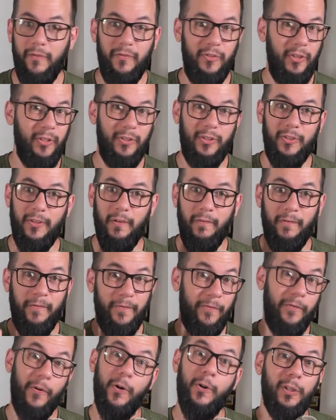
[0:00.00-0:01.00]
Just the
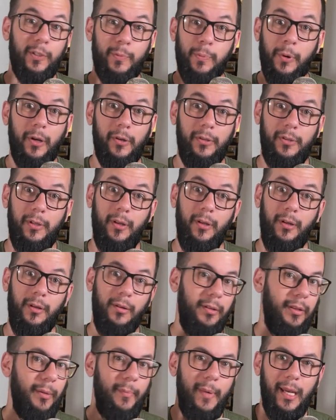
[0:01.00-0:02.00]
first person
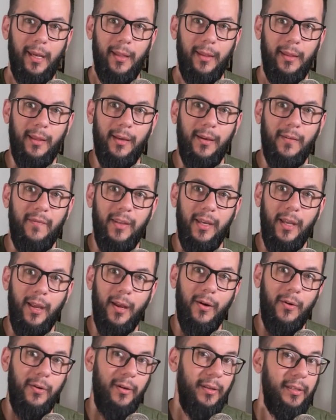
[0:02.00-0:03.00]
to make it to the end of the
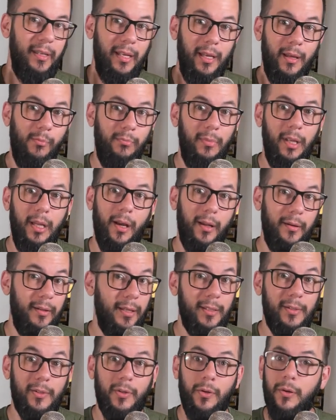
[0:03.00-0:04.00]
video and DM me on
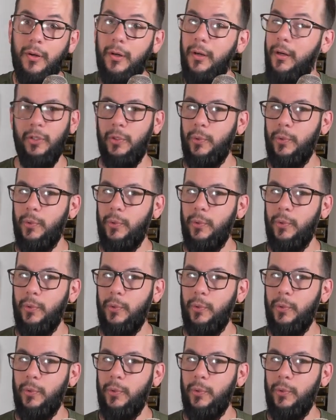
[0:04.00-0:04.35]
Discord,